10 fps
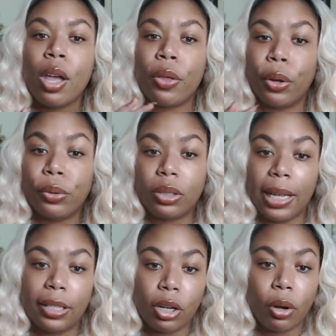Those
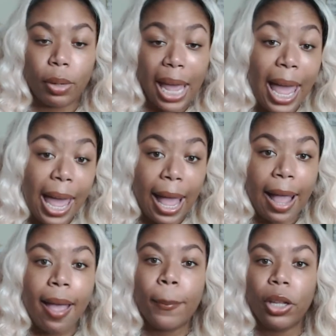things are
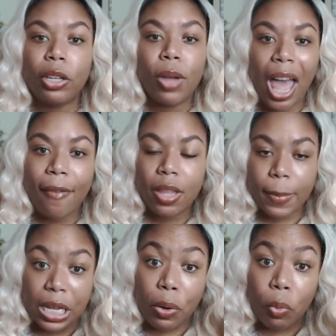okay, but you have to
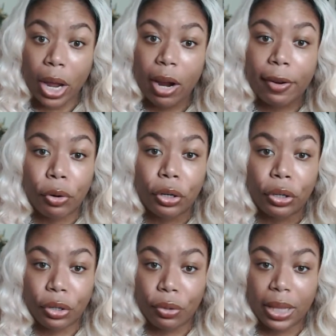be aware in order to
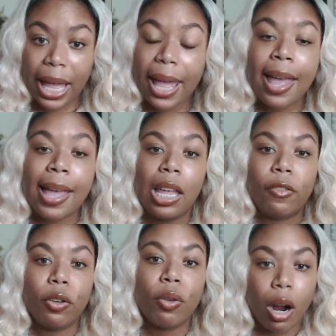do that. If
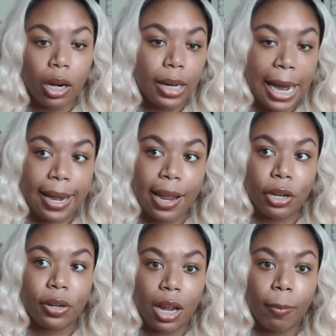you aren't looking at your
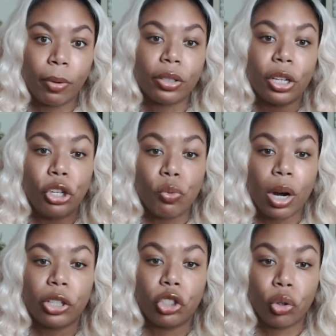numbers and you aren't
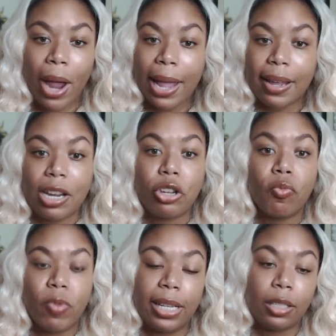tracking your
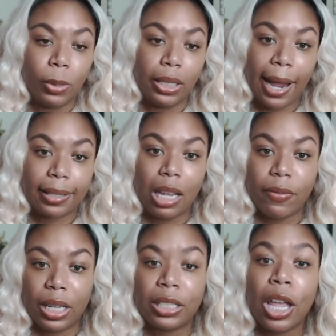week-to-week
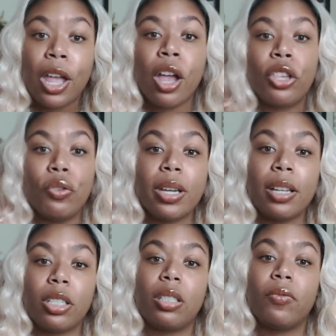activities, you can just